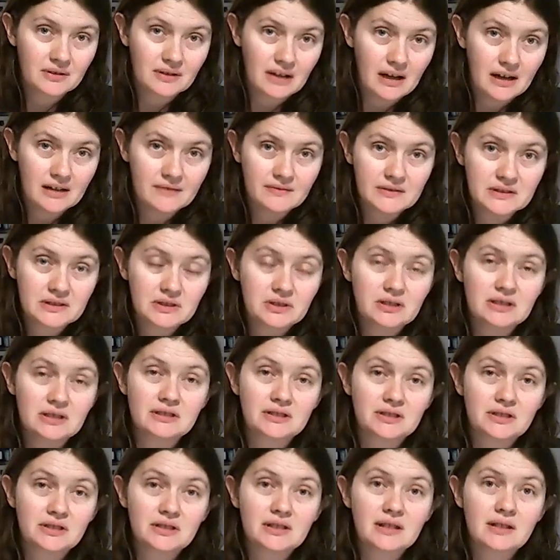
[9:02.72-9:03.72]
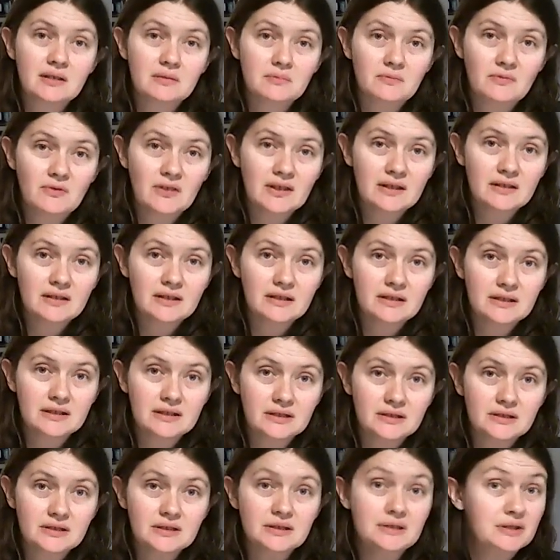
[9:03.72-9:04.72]
lot of us. Ginger can feel a
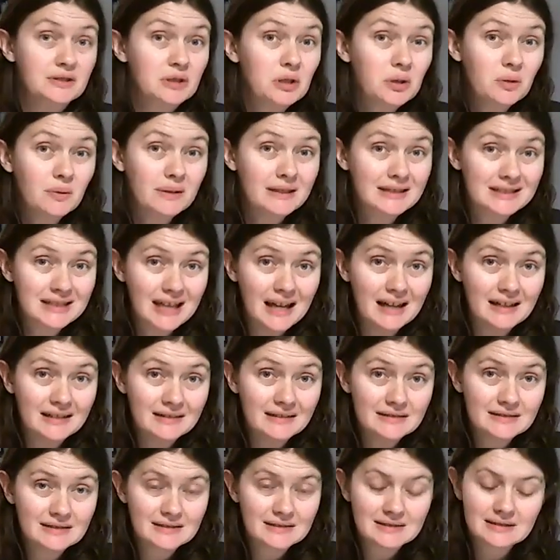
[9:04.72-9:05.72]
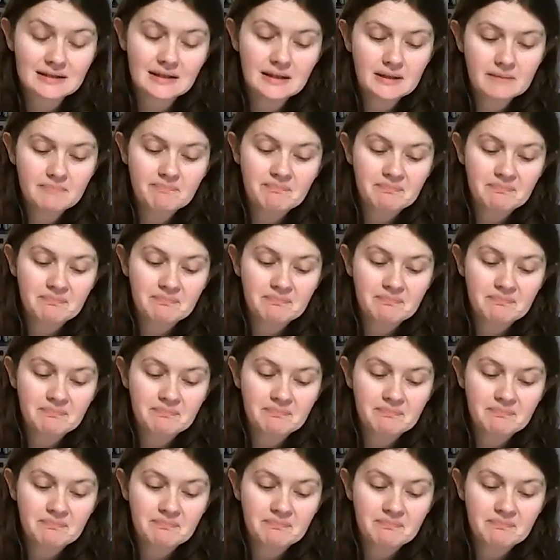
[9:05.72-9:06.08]
little too intense.